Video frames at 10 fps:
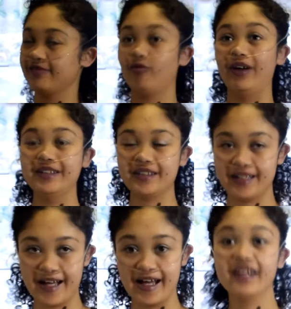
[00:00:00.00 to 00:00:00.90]
Once
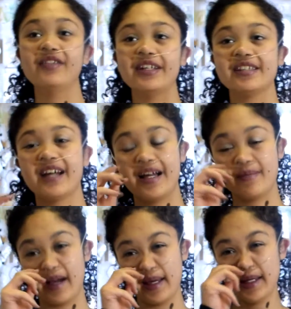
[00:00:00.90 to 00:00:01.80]
again, this time
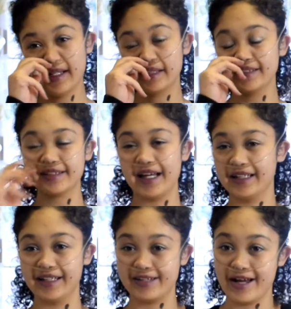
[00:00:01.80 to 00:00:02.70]
I
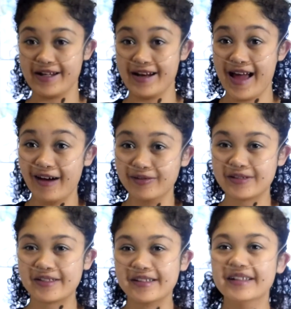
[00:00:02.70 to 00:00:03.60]
decided to take it out
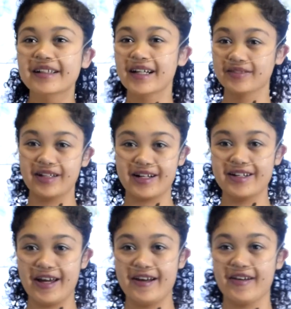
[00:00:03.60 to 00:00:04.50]
of the
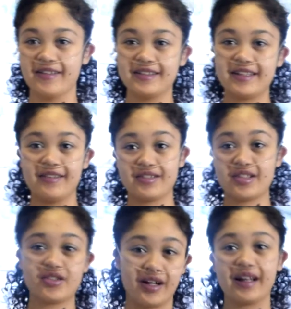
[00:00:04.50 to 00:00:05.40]
container instead of
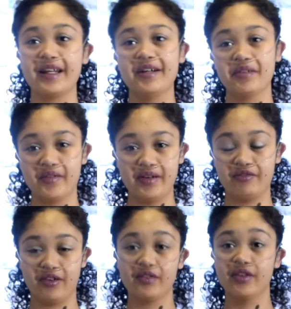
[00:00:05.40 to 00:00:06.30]
struggling with it
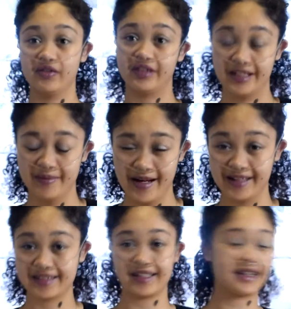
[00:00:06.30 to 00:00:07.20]
for 15
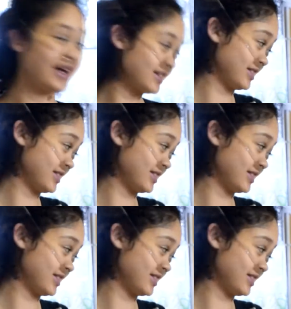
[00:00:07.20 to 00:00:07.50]
minutes like last